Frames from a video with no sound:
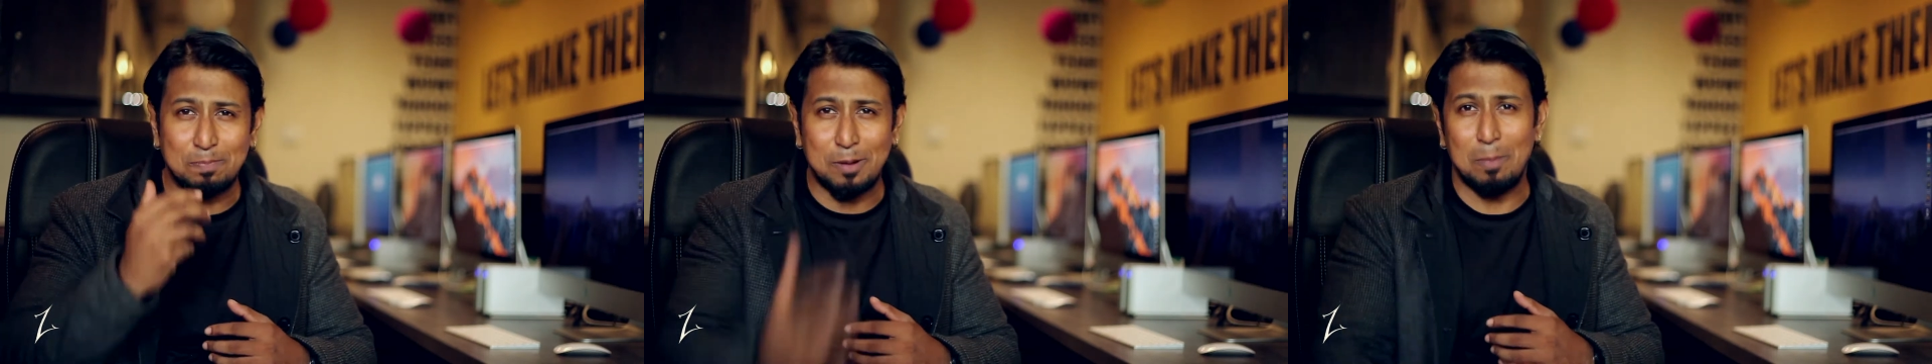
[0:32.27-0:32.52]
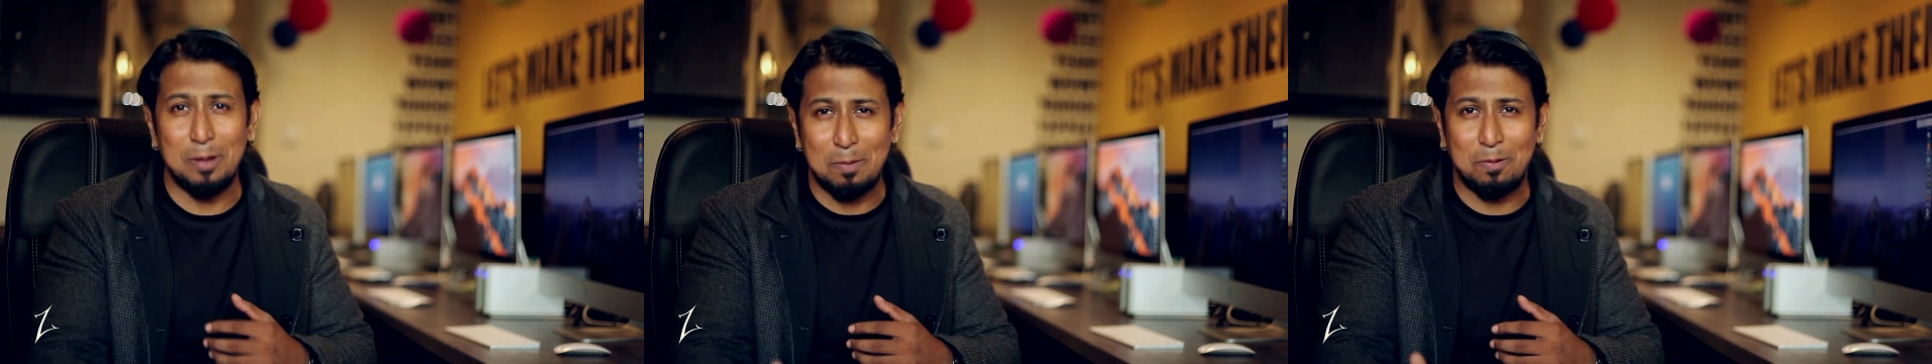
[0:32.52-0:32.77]

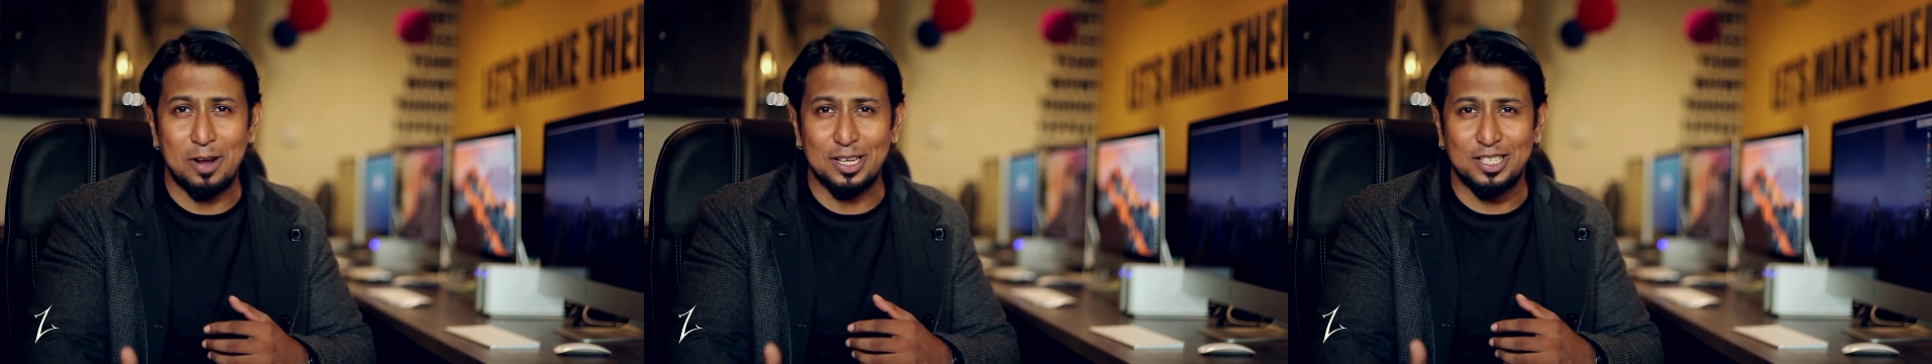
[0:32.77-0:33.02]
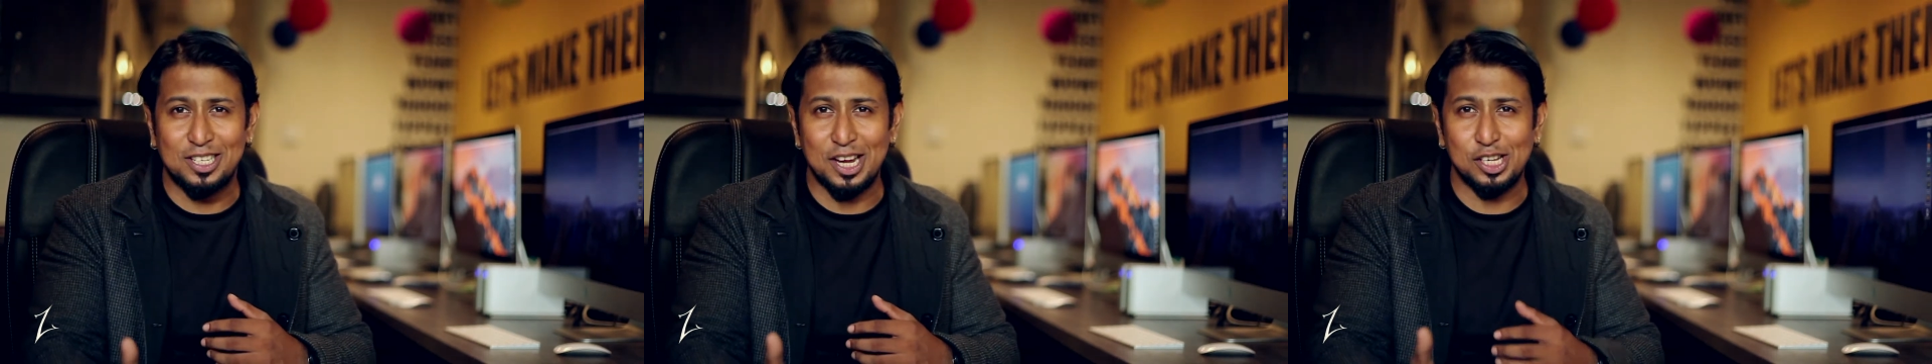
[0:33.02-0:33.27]
public
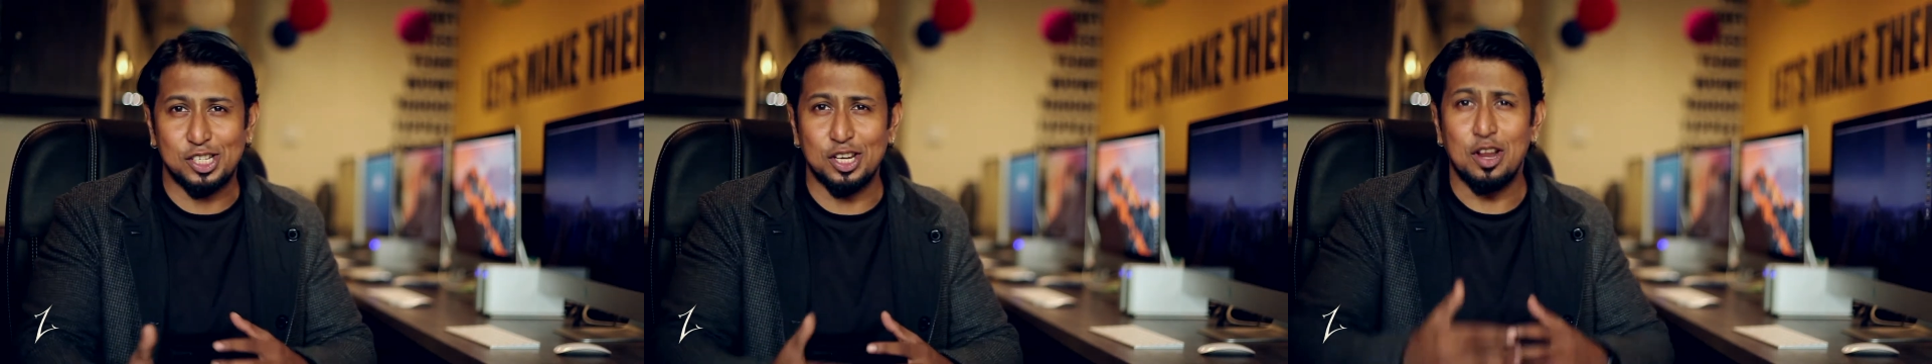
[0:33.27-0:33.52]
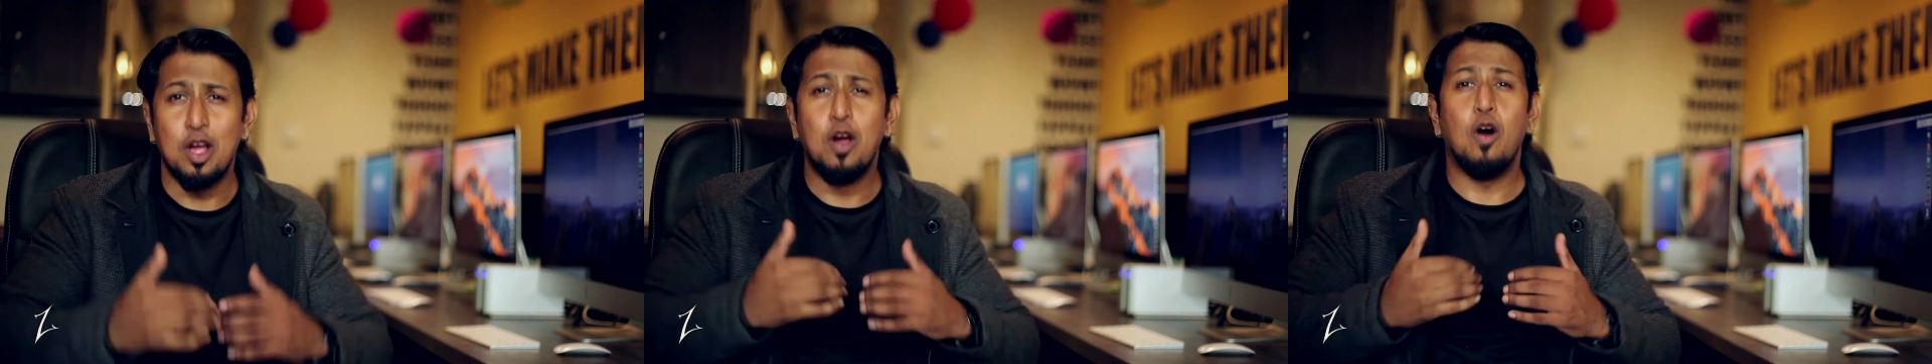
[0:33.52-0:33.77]

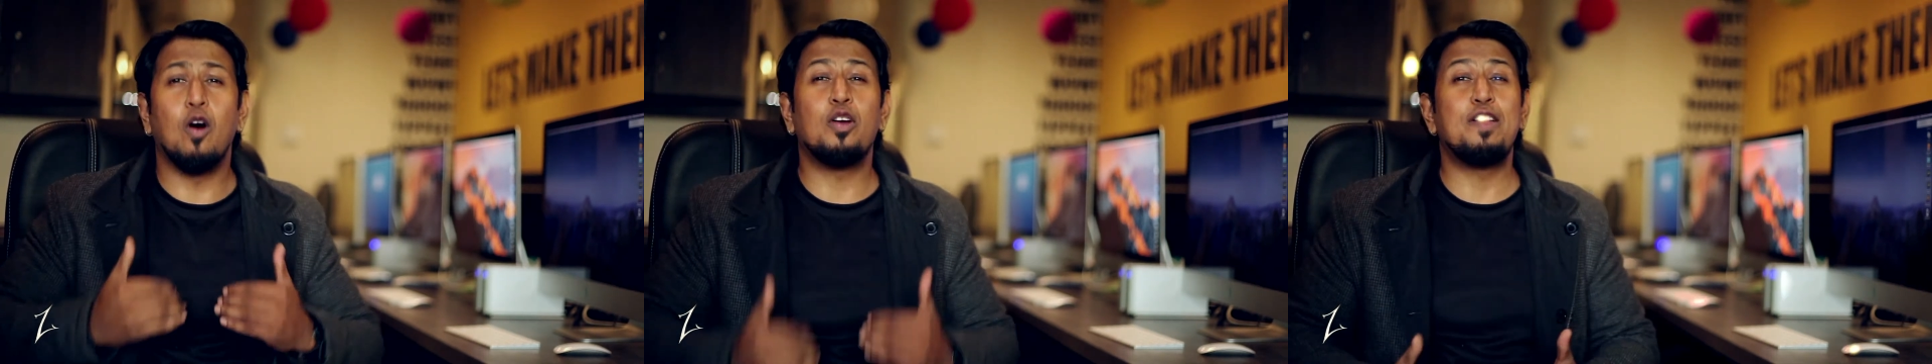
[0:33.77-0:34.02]
presentation or